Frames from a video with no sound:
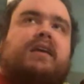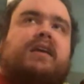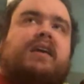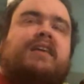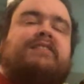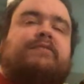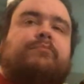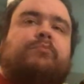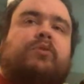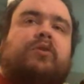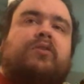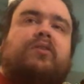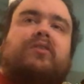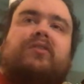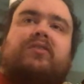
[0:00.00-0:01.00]

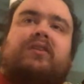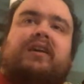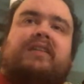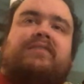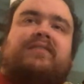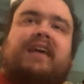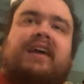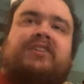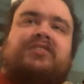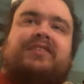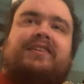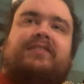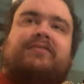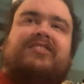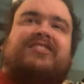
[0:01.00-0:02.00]
it's
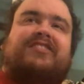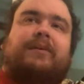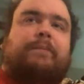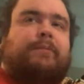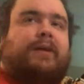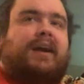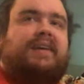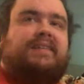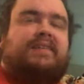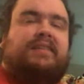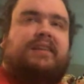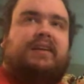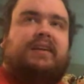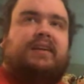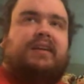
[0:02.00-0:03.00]
actually
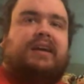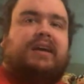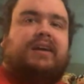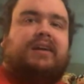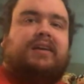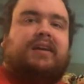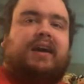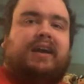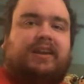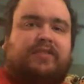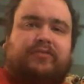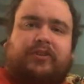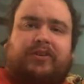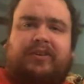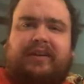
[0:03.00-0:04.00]
surprisingly kind
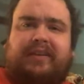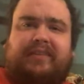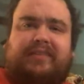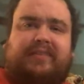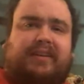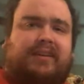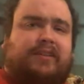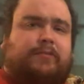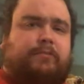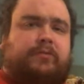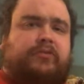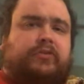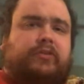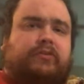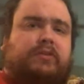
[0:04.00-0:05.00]
of earnest in its
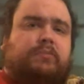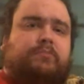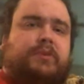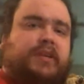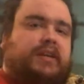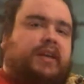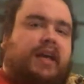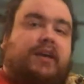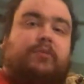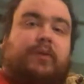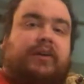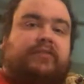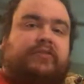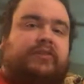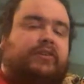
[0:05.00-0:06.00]
pursuit to be a
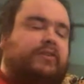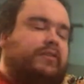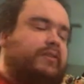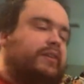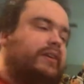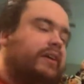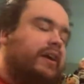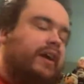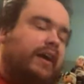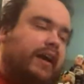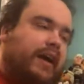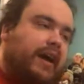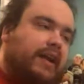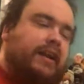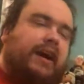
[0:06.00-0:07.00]
Western.
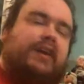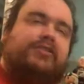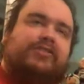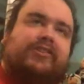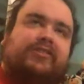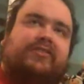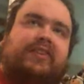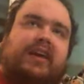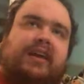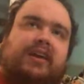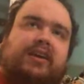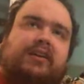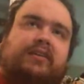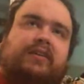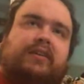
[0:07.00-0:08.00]
And not just
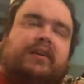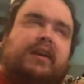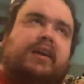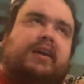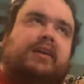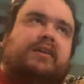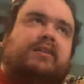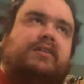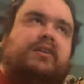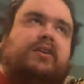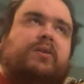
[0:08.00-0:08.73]
it